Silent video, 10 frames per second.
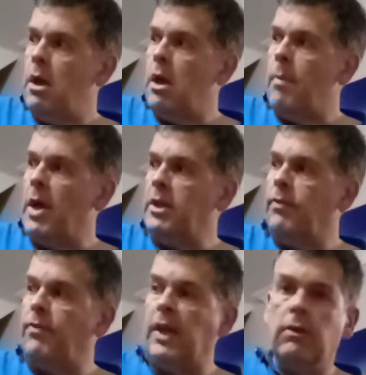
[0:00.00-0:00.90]
And when you
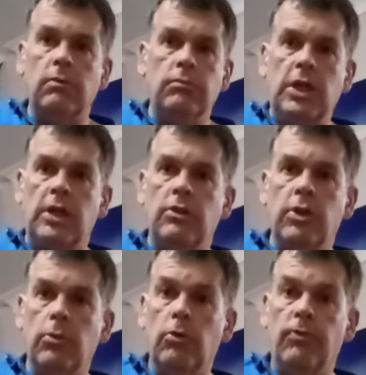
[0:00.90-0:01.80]
feel you can
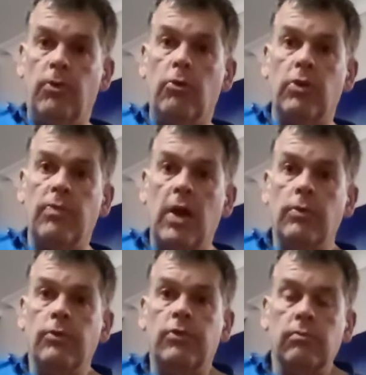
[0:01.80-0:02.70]
do all 4 of
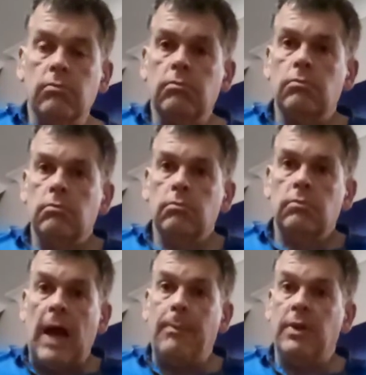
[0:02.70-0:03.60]
those
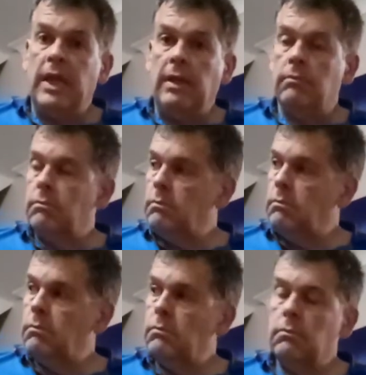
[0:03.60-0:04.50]
happily,
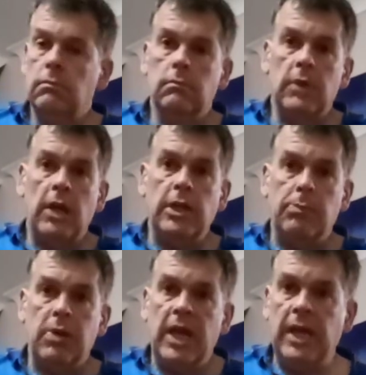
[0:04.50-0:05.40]
and you're
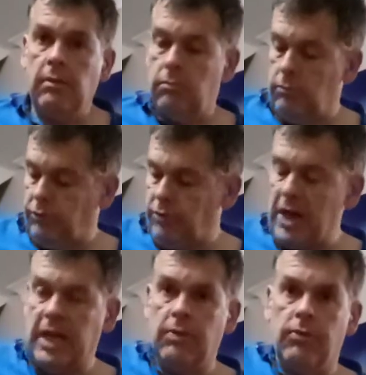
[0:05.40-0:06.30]
playing,
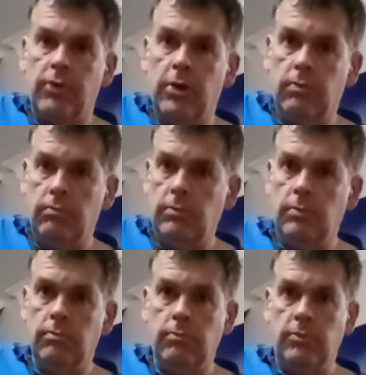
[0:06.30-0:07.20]
striking through,
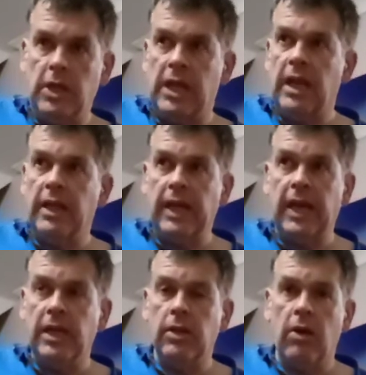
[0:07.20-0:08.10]
you're killing it,
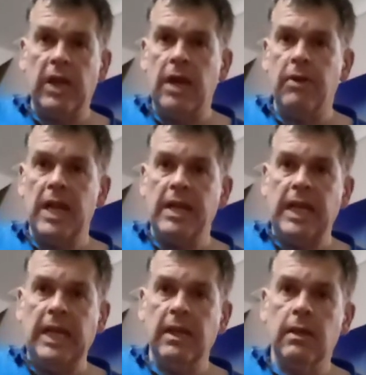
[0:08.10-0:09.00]
you're not hearing
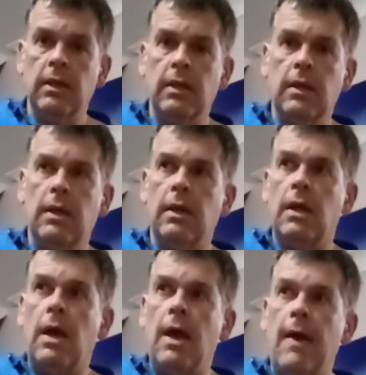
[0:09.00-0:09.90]
any
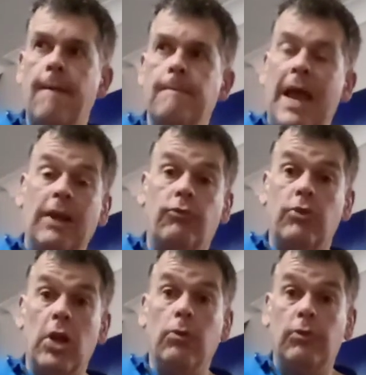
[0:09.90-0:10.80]
extra
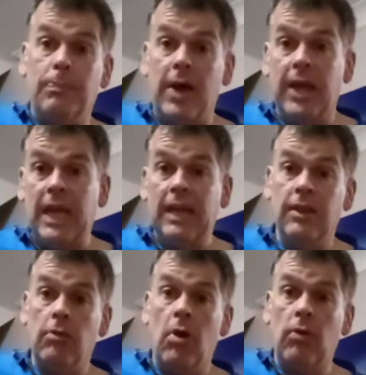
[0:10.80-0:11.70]
notes by hitting
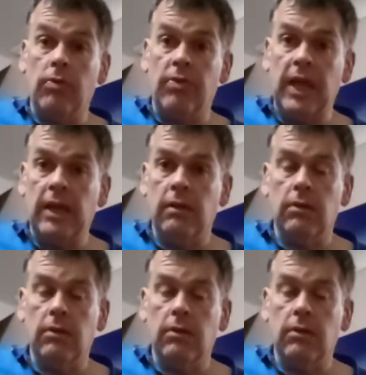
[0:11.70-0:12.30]
the wrong thing,